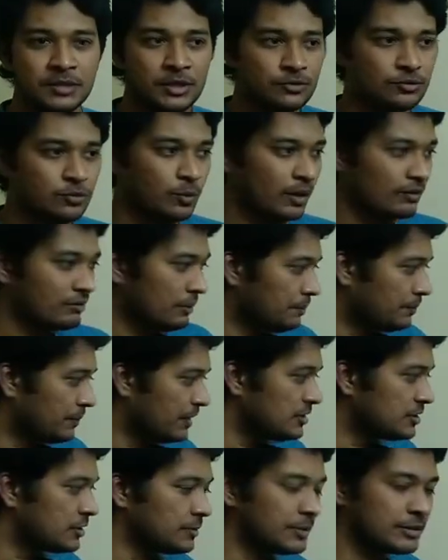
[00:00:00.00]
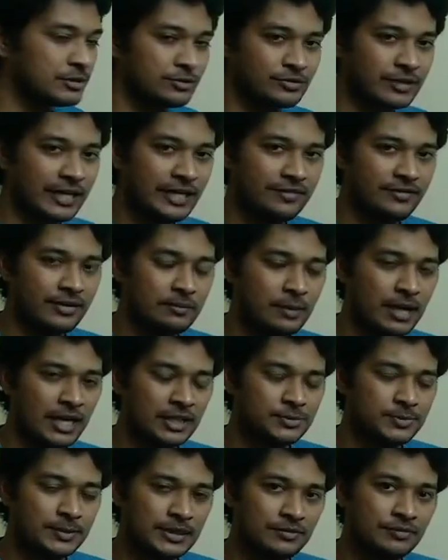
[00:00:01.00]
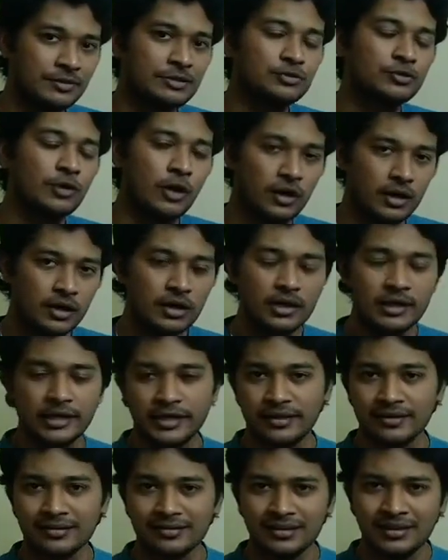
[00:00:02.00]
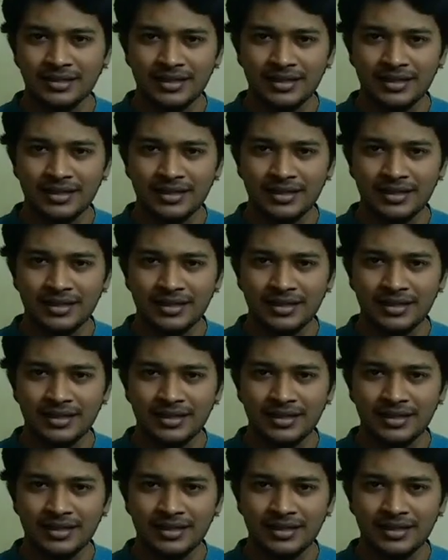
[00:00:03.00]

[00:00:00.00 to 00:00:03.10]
So what are the principles of scientific management that we saw earlier?